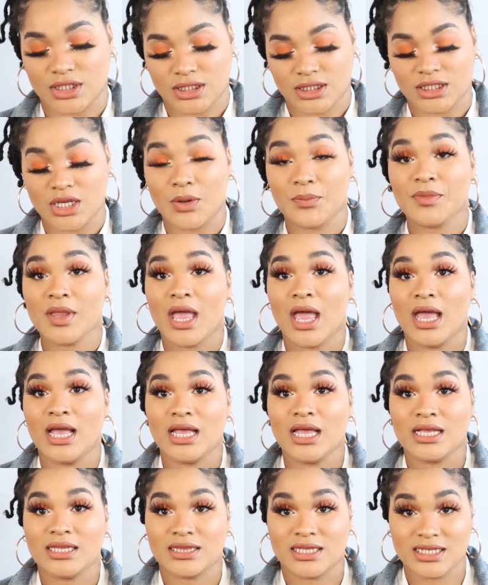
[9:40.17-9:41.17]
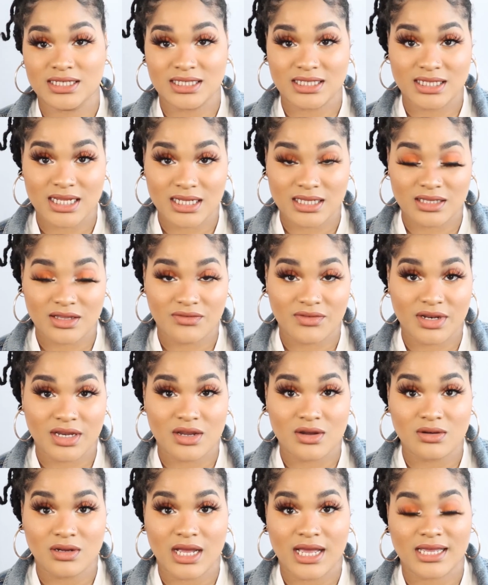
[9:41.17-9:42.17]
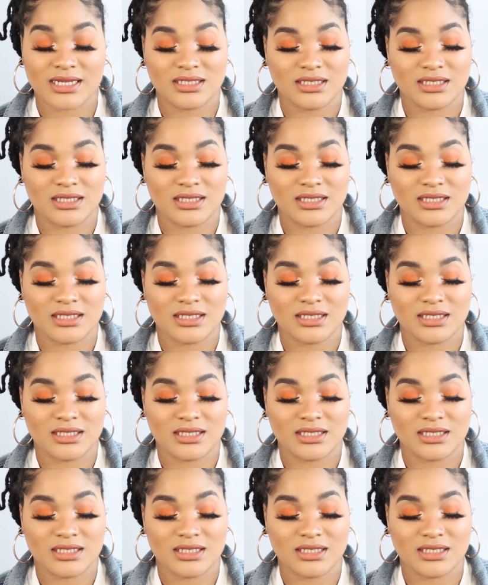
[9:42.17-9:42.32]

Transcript: So this is the end of the video, guys.